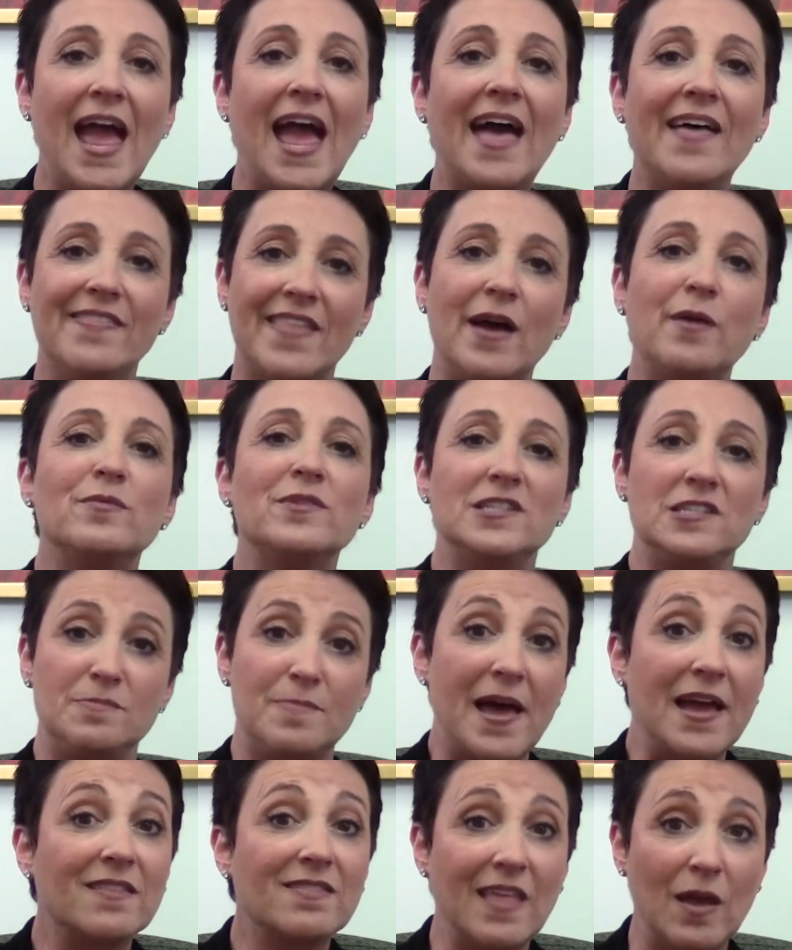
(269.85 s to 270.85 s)
and that
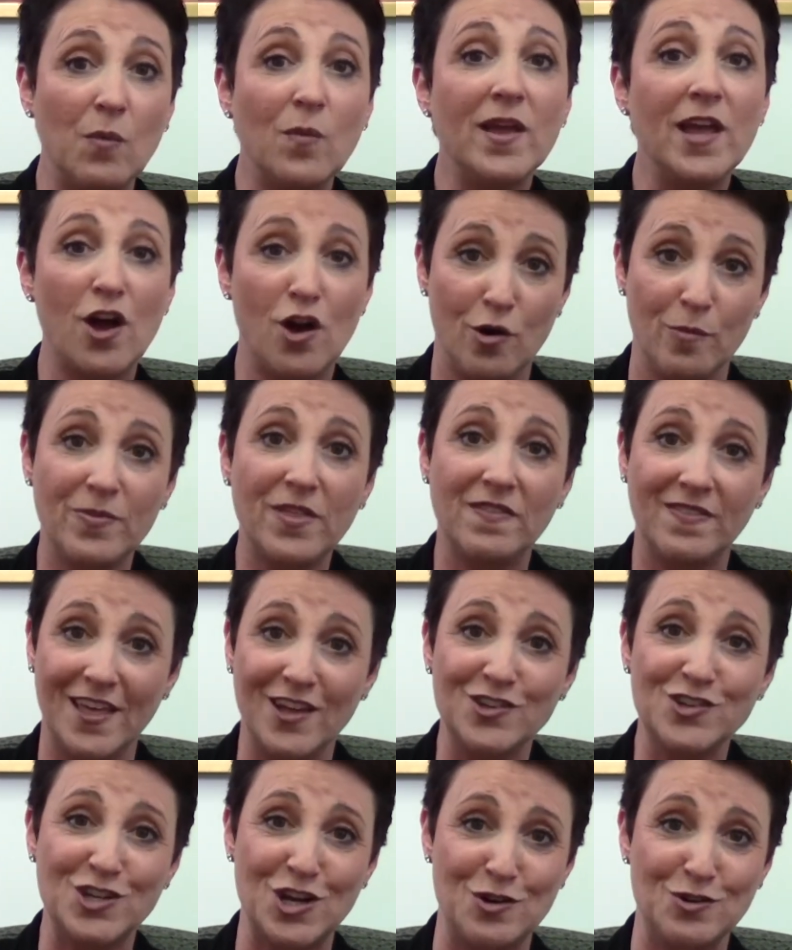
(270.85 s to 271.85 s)
respect that we hope that
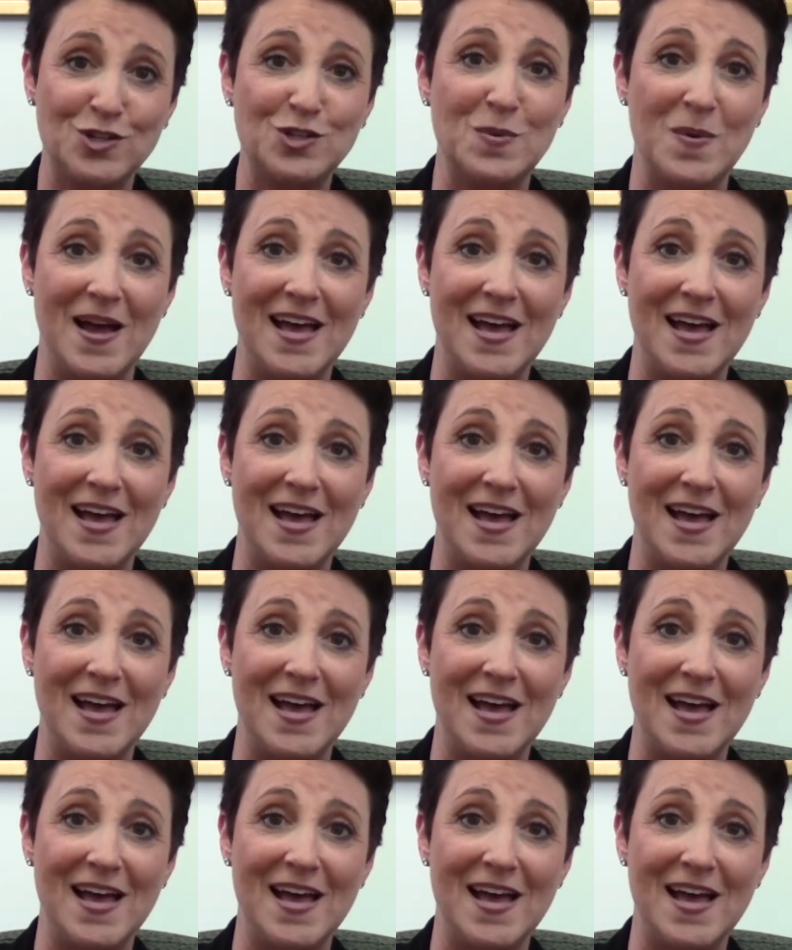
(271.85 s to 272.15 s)
they'll show to